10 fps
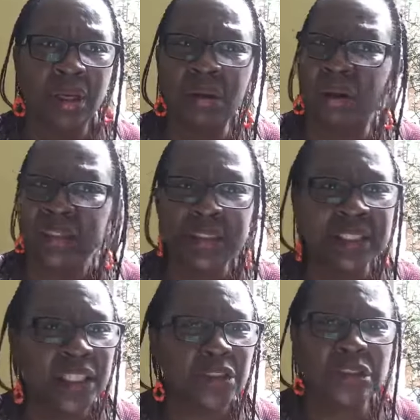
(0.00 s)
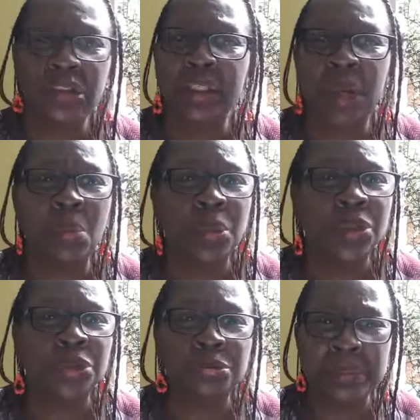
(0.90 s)
God's intention is not that we'll
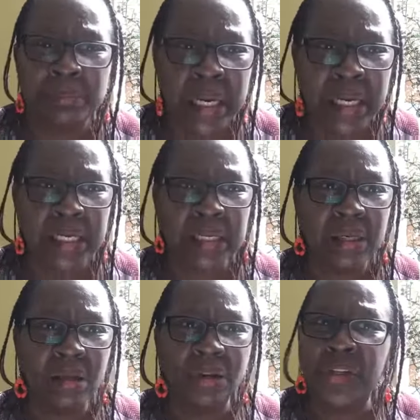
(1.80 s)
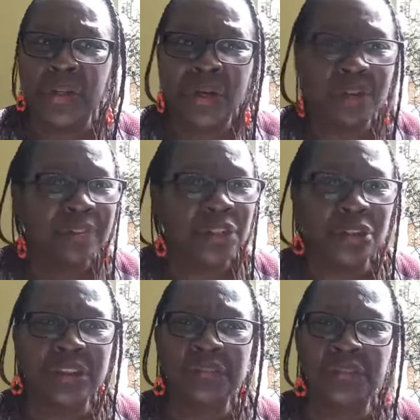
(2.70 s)
just remain on the earth and
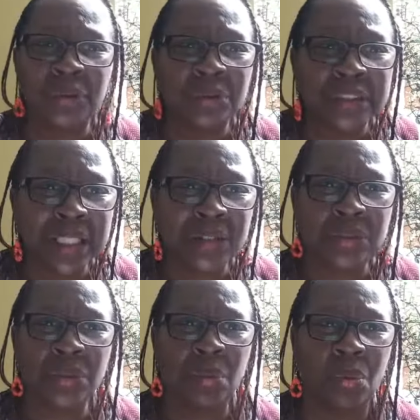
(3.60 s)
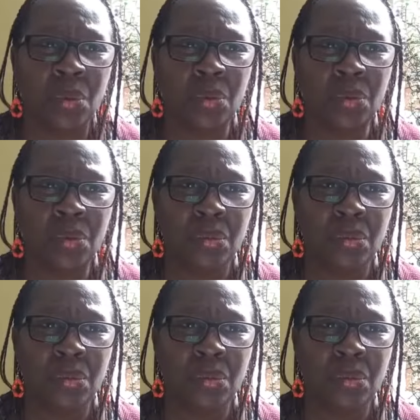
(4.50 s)
just follow status quo.